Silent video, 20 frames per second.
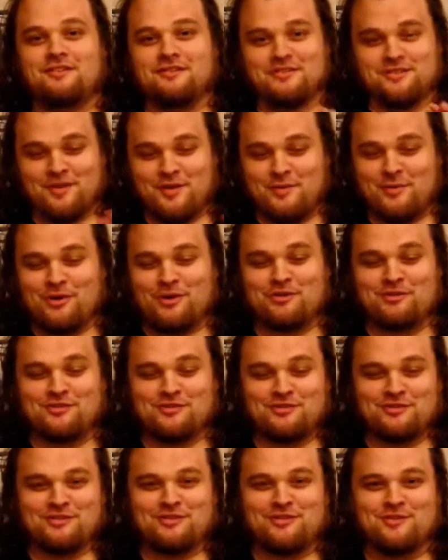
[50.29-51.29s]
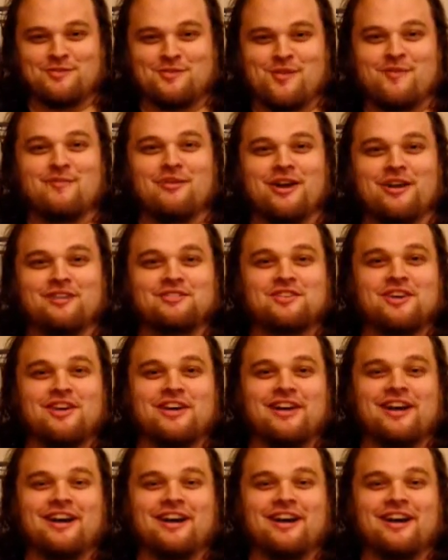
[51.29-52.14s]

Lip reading: There's a lot of books to memorize.